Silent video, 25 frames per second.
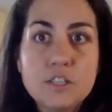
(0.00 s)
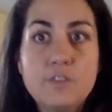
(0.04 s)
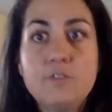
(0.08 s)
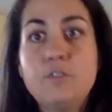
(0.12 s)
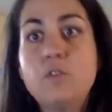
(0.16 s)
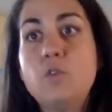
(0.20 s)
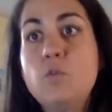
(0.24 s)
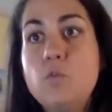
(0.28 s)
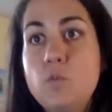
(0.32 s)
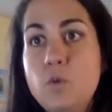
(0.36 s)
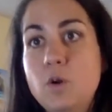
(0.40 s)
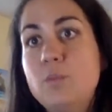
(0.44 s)
if
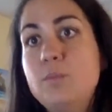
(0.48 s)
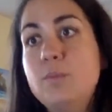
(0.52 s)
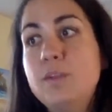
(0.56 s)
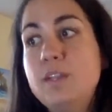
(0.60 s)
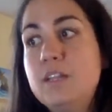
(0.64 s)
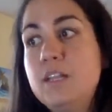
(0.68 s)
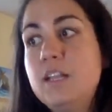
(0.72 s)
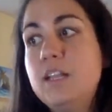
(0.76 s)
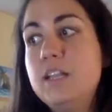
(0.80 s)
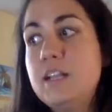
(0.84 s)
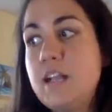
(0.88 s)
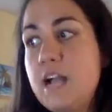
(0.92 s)
a
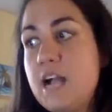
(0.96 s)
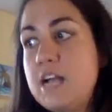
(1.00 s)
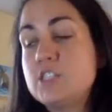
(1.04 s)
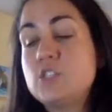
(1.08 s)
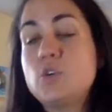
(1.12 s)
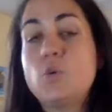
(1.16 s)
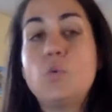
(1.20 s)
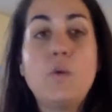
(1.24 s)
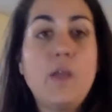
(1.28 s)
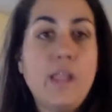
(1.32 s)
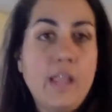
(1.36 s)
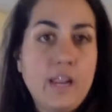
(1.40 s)
woman has
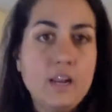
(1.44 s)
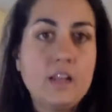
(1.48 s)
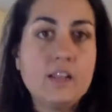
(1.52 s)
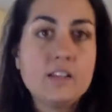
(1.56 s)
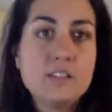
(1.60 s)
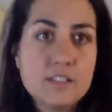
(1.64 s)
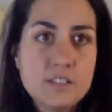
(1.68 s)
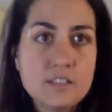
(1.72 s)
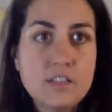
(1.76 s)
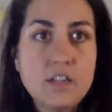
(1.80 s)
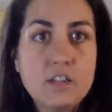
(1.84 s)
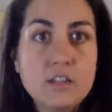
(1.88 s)
a weight
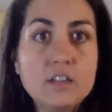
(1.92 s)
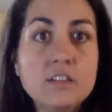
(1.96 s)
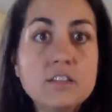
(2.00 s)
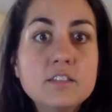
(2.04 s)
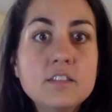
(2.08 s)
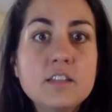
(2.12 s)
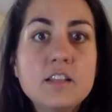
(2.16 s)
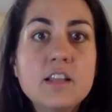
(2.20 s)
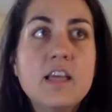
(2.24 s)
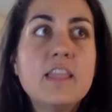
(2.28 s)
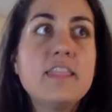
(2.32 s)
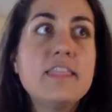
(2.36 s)
loss
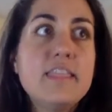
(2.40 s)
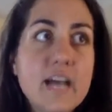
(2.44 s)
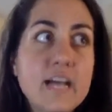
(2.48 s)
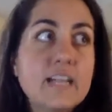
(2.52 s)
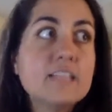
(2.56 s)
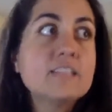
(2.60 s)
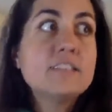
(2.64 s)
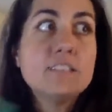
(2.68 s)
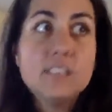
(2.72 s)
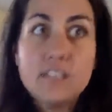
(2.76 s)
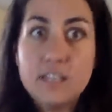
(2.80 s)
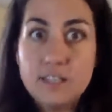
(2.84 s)
stall,
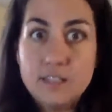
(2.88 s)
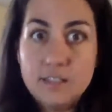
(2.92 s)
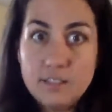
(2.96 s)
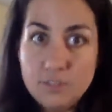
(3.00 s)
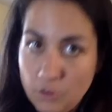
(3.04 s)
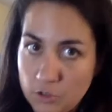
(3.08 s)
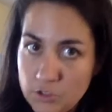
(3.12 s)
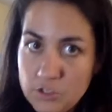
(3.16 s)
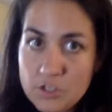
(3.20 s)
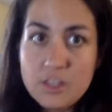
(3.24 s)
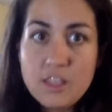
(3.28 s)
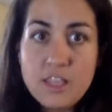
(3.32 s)
that's it.
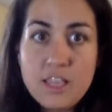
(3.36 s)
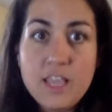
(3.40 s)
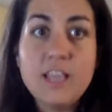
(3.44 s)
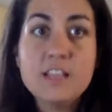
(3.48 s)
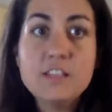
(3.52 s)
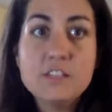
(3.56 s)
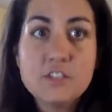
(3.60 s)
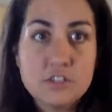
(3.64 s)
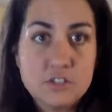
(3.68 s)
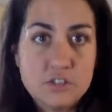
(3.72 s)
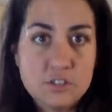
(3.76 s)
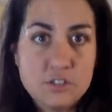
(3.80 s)
Those are the
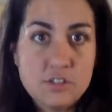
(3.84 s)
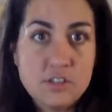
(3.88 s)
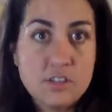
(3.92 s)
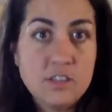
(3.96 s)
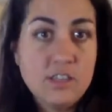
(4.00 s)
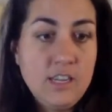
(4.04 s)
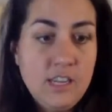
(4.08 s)
answers.